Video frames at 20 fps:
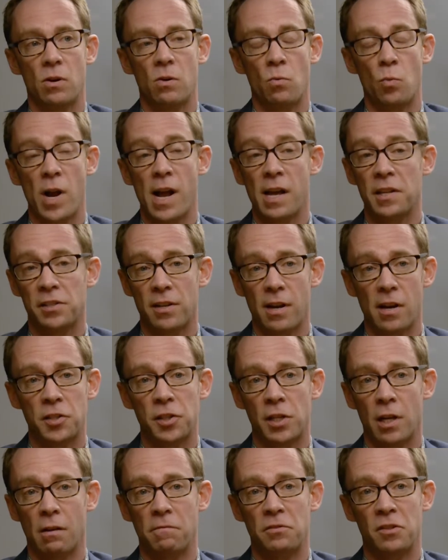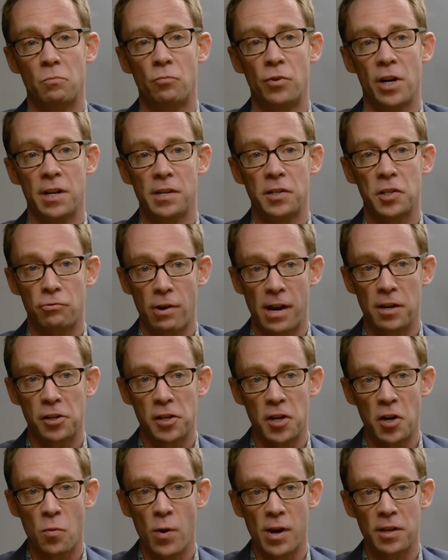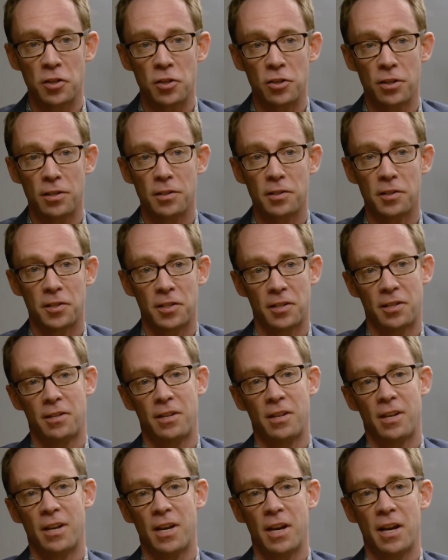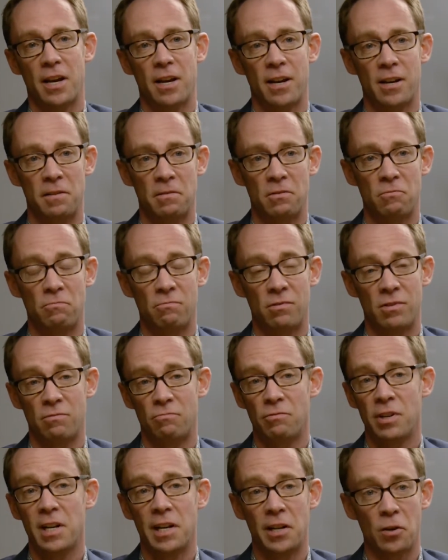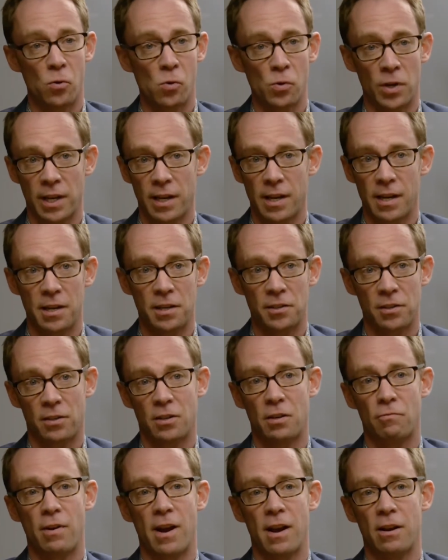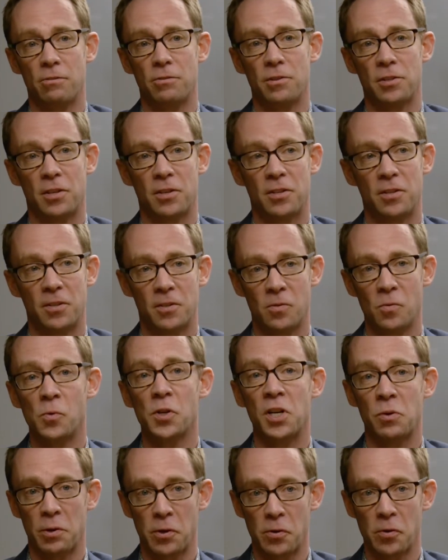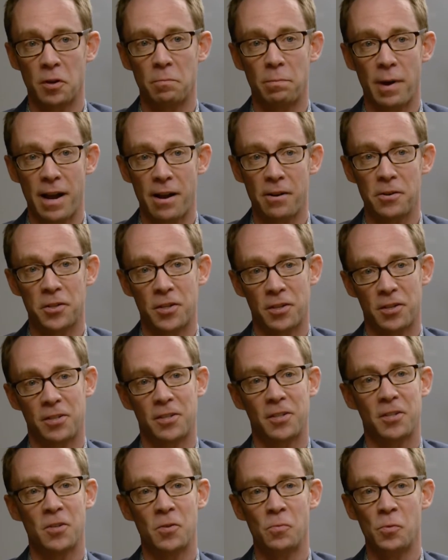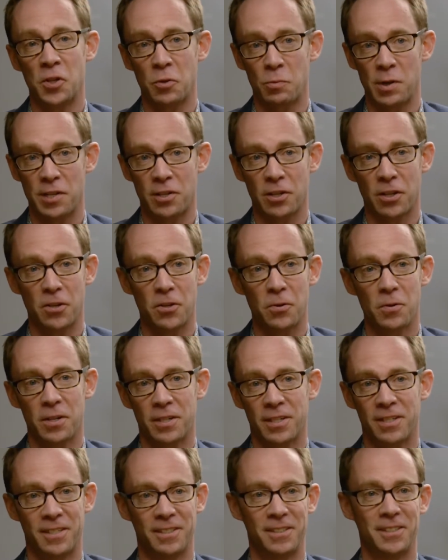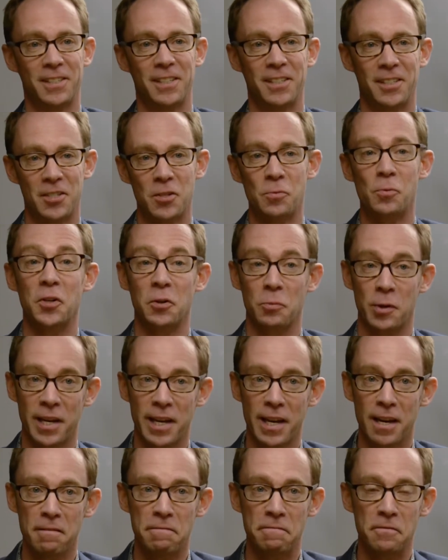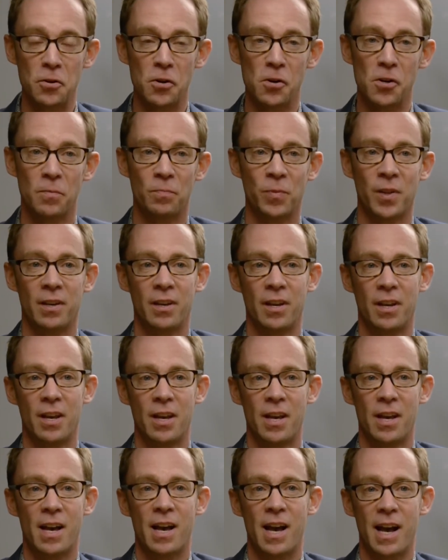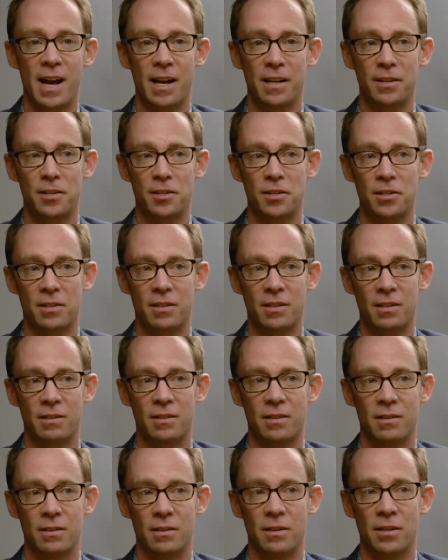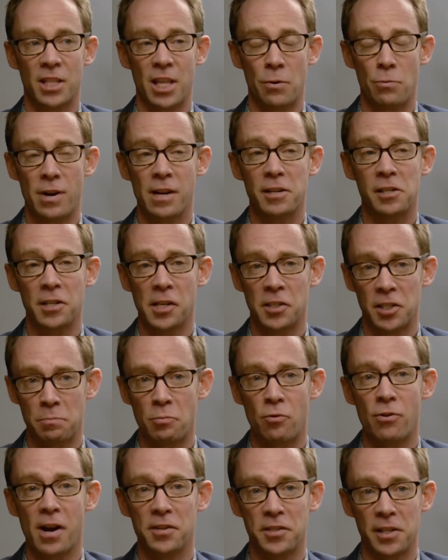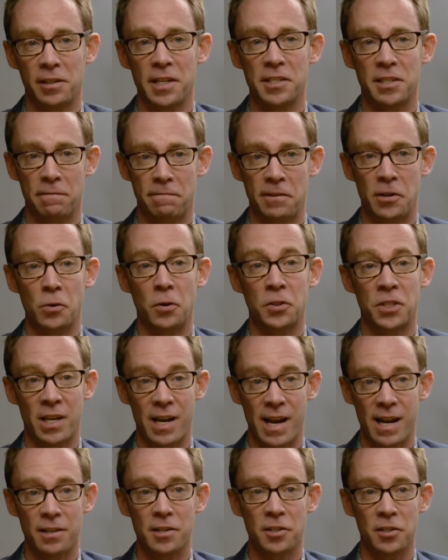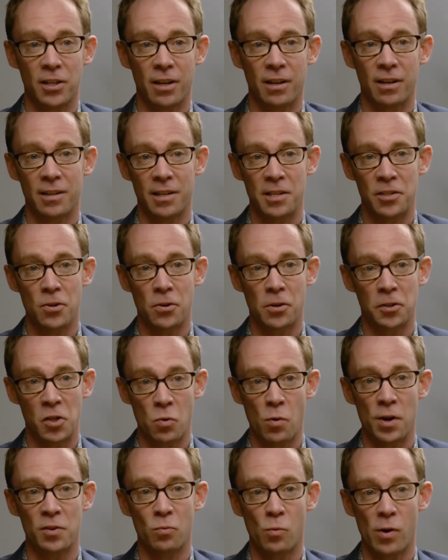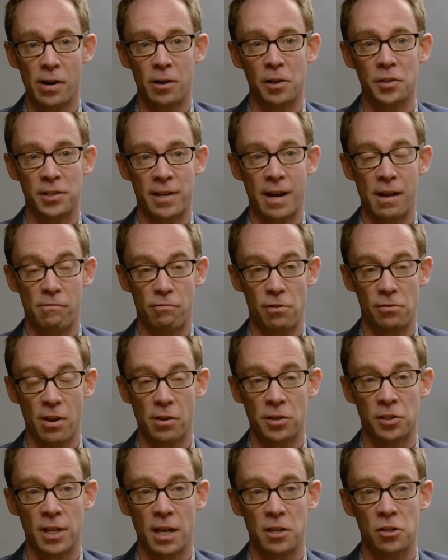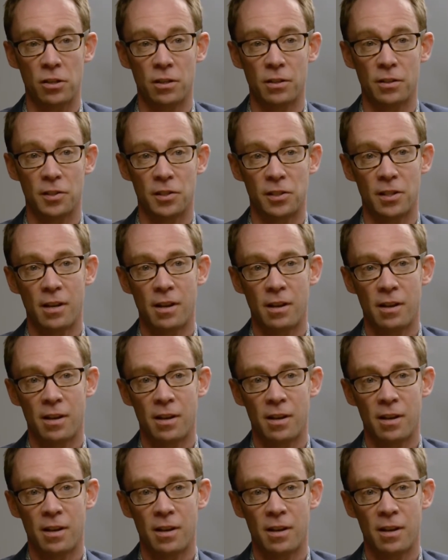We asked ourselves some really stretching questions, really all geared around what are we all about, what do we do, what are we here for? And they were actually surprisingly difficult to answer. It took us quite a while to get through those sessions.